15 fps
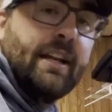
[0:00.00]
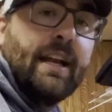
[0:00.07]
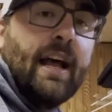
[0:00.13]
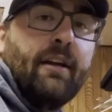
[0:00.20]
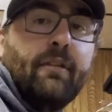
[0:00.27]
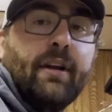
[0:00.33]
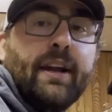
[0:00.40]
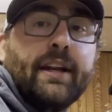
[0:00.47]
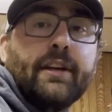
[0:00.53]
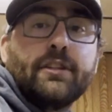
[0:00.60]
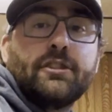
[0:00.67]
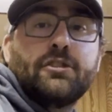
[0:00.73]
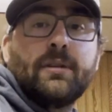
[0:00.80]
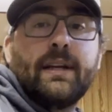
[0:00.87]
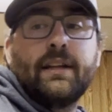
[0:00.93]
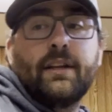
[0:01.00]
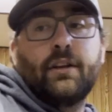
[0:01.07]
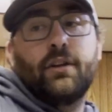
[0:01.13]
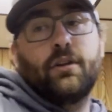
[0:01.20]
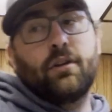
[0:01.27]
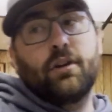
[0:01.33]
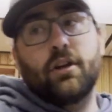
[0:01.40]
Ned rig.
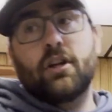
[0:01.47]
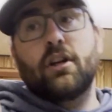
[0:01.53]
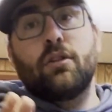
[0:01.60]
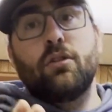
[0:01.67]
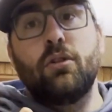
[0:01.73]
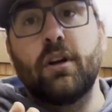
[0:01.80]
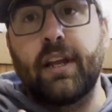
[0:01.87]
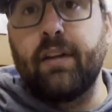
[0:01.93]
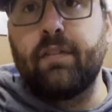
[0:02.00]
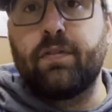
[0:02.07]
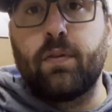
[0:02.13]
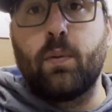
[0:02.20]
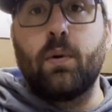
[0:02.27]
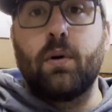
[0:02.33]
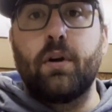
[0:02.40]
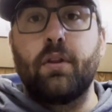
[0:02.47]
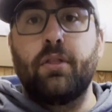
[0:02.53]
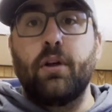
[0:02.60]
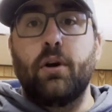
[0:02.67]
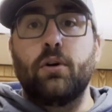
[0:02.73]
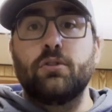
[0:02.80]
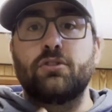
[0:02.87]
You're looking for
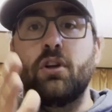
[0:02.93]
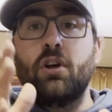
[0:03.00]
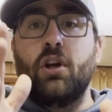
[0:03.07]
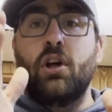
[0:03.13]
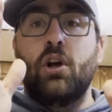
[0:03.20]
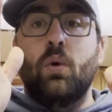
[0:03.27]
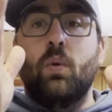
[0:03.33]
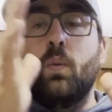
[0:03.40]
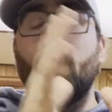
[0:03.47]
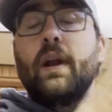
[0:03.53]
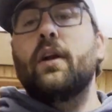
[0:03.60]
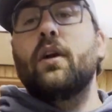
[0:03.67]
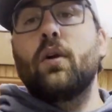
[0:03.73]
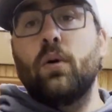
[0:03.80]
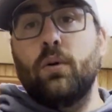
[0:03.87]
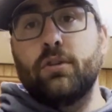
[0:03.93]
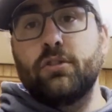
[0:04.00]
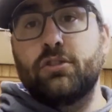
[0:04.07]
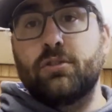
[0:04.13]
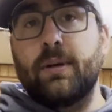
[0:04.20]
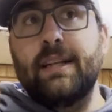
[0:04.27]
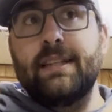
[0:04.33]
those winter hole
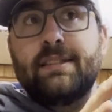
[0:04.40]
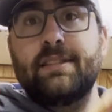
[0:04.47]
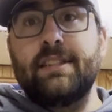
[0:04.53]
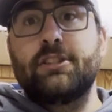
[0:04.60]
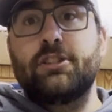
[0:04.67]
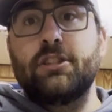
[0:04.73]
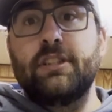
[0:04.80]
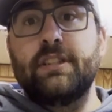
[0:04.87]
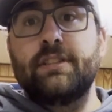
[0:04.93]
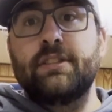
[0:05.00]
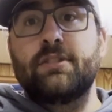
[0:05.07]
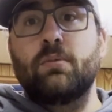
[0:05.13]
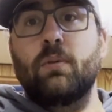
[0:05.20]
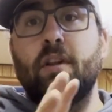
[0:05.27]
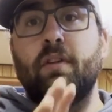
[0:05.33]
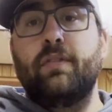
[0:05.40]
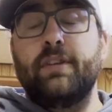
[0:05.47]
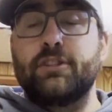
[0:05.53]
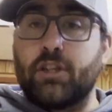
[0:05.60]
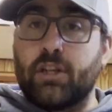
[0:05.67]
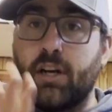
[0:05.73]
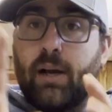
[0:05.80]
transitions where the
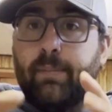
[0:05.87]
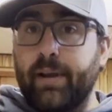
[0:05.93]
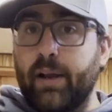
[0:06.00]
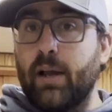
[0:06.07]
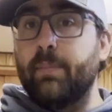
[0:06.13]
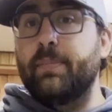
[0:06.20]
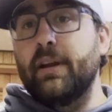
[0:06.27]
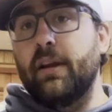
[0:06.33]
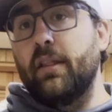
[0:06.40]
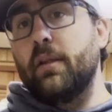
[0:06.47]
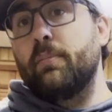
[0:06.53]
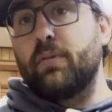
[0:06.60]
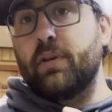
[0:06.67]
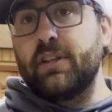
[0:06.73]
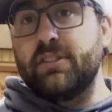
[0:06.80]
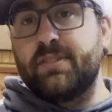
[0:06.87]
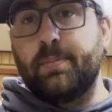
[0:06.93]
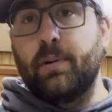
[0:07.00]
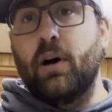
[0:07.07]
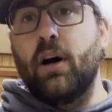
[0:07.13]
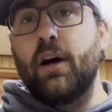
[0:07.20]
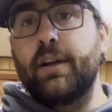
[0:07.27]
fish are coming up into the
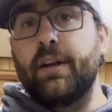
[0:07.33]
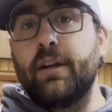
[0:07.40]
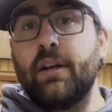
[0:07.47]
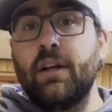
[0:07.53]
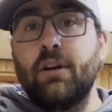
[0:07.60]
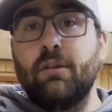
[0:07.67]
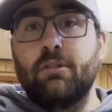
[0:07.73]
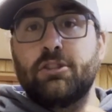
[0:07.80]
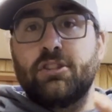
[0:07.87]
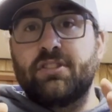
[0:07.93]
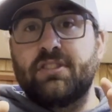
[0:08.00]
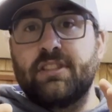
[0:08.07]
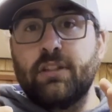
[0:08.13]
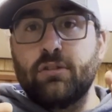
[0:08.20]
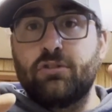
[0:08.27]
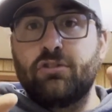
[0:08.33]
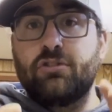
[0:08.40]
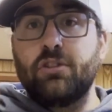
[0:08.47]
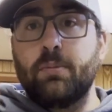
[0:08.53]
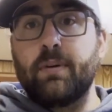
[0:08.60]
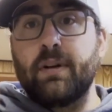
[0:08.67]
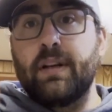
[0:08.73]
pre-spawn, which is still
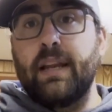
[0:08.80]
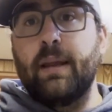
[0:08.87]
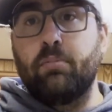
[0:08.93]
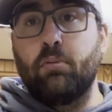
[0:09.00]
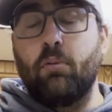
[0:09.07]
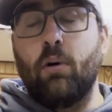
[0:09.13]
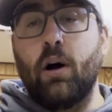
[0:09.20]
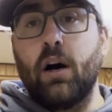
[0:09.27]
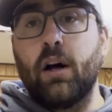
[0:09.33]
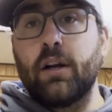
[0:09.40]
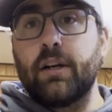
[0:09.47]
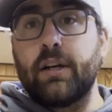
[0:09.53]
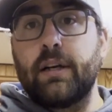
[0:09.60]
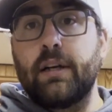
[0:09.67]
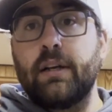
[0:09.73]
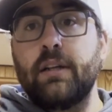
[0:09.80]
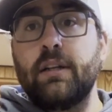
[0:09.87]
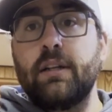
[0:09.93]
super deep water,